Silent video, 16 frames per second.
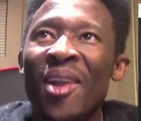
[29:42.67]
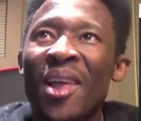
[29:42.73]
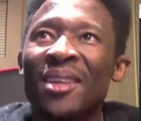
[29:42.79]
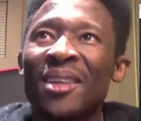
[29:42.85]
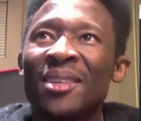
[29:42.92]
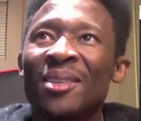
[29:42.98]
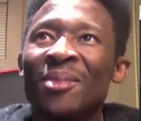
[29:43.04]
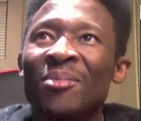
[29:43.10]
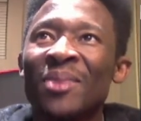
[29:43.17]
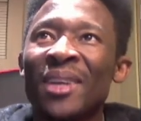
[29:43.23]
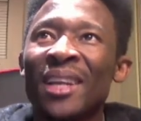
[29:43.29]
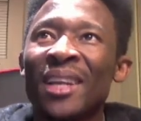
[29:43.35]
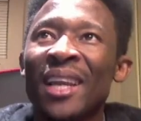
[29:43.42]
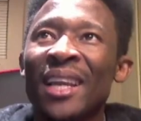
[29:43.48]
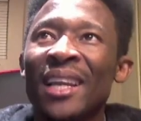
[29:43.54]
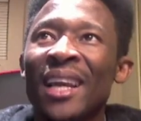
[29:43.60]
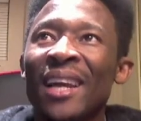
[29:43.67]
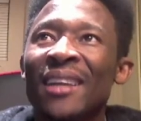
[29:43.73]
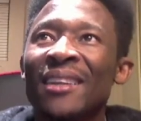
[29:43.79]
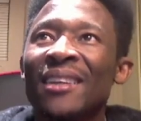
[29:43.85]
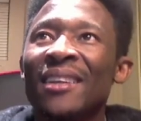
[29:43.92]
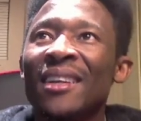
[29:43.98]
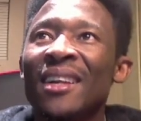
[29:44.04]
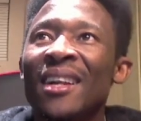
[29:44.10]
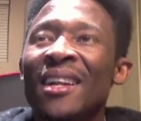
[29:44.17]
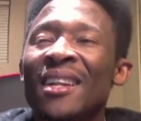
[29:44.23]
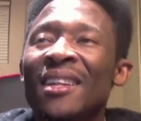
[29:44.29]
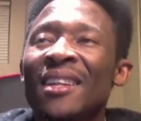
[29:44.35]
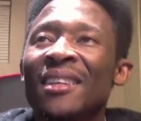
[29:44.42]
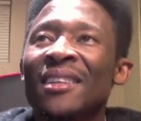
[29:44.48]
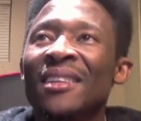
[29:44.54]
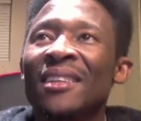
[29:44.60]
something like that.
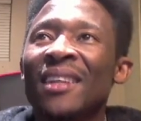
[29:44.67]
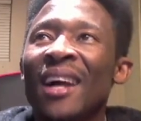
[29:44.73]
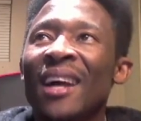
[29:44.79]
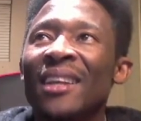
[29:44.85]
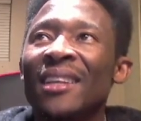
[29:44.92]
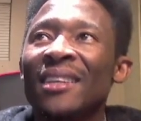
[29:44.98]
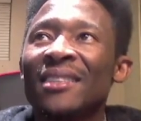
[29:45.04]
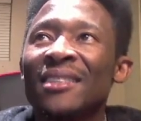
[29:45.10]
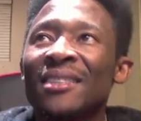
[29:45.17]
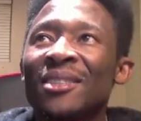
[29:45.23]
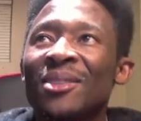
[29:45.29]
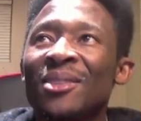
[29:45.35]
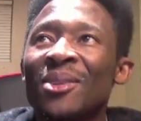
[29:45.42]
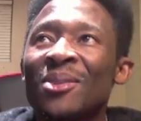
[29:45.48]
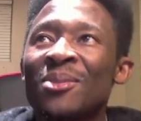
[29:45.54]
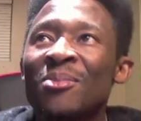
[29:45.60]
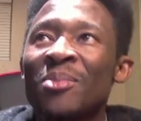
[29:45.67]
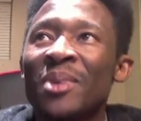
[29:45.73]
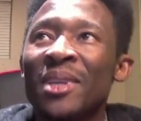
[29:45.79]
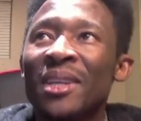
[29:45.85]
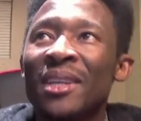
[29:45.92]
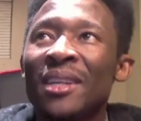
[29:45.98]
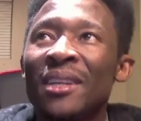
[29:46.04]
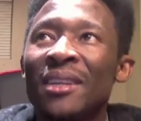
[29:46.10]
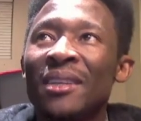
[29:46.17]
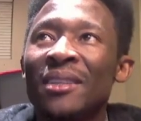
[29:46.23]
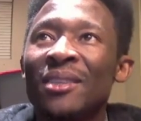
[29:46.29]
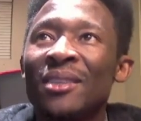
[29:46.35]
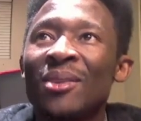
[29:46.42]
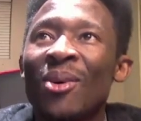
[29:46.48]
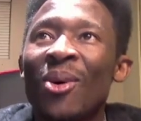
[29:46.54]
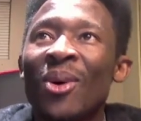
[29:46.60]
And this is just me
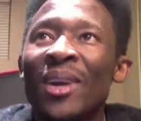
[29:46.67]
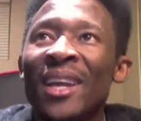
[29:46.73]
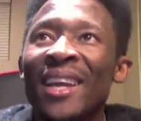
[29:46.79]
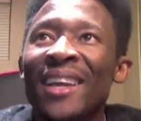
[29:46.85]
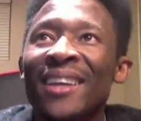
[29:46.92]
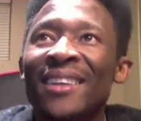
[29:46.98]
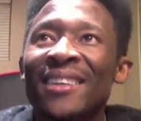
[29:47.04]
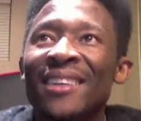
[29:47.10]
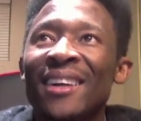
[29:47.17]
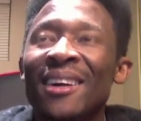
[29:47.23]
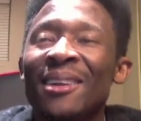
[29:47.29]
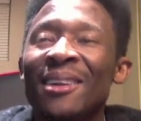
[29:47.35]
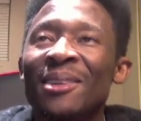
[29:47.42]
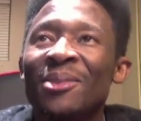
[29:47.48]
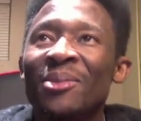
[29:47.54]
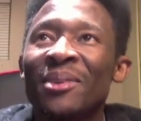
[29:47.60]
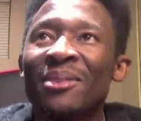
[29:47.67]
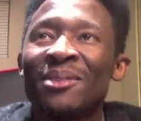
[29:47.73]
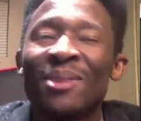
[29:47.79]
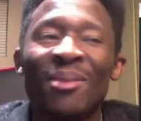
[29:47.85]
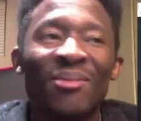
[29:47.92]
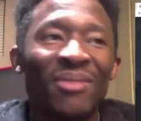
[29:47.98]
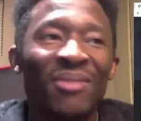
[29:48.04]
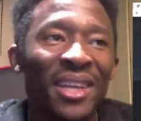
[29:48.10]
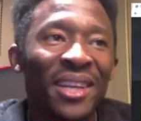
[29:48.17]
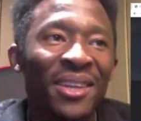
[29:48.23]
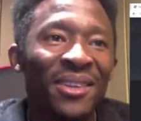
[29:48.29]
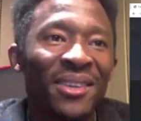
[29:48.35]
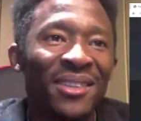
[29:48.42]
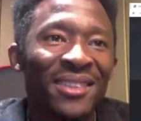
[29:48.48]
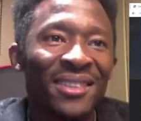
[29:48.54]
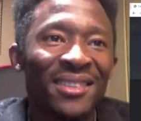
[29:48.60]
talking and doing some
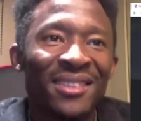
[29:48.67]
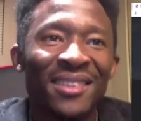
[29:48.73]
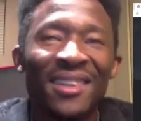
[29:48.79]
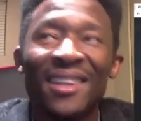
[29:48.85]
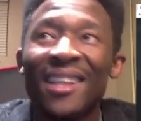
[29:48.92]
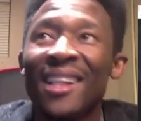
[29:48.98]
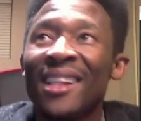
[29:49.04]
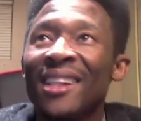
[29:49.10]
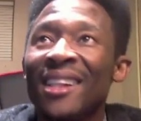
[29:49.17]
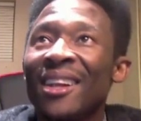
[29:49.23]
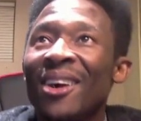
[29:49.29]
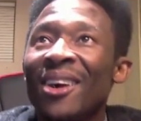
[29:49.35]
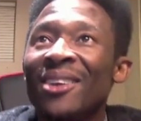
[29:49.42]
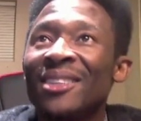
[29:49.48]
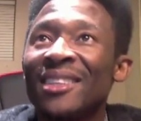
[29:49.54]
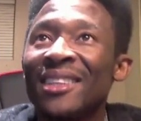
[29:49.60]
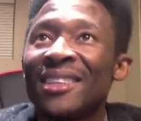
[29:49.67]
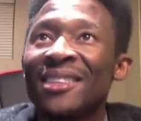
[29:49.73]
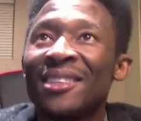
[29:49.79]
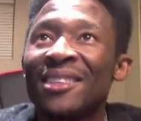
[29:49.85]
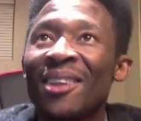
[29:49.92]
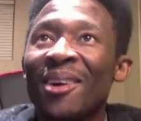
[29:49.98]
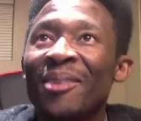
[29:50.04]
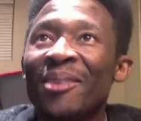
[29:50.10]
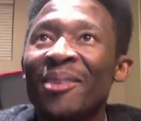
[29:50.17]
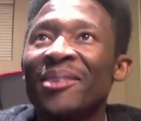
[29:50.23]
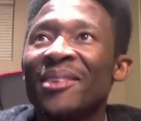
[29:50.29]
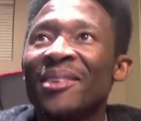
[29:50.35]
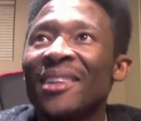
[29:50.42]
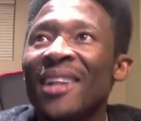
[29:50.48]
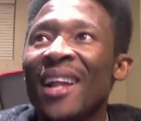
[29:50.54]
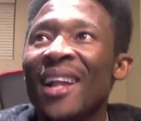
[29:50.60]
videos on this stuff,
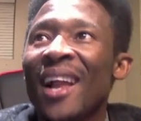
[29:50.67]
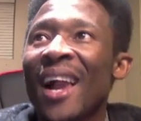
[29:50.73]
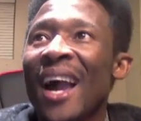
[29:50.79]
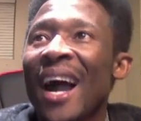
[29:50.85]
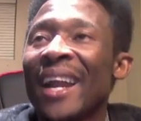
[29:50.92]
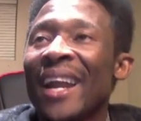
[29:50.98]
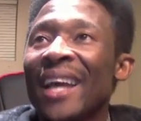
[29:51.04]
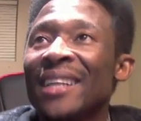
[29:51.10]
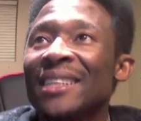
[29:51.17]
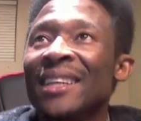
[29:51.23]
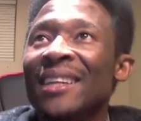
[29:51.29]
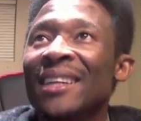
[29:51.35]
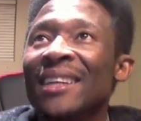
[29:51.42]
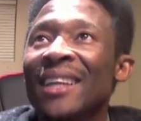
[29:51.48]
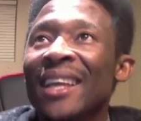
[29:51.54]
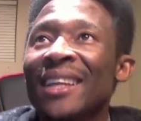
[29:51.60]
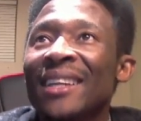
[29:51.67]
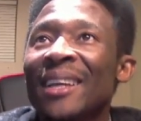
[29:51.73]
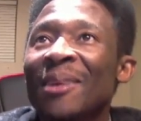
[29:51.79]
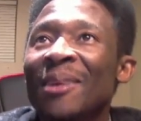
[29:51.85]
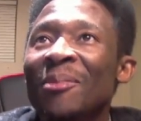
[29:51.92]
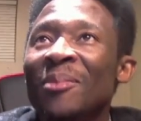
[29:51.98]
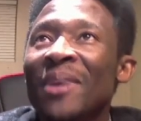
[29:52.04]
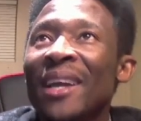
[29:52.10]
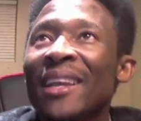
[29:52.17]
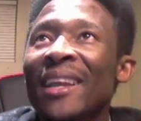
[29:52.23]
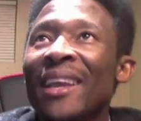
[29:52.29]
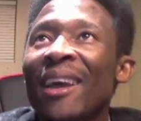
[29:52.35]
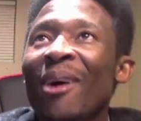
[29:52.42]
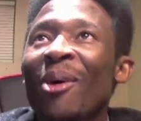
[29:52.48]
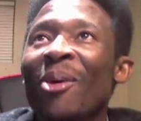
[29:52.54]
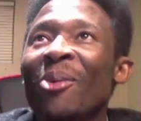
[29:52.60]
and I did link them, and
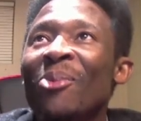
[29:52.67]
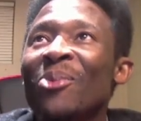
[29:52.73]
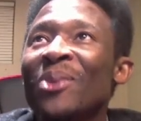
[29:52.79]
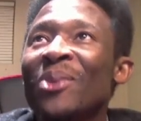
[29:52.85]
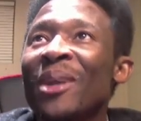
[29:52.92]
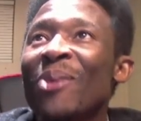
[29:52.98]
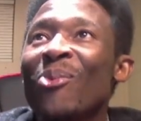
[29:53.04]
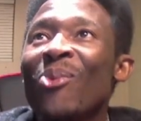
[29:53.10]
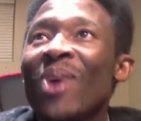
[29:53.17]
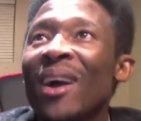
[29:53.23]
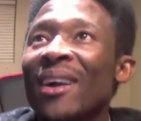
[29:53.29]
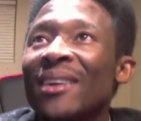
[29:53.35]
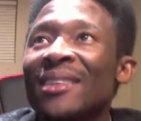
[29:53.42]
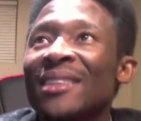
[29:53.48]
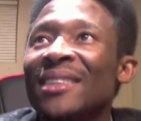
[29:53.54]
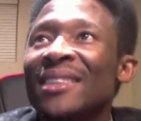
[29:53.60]
they worked.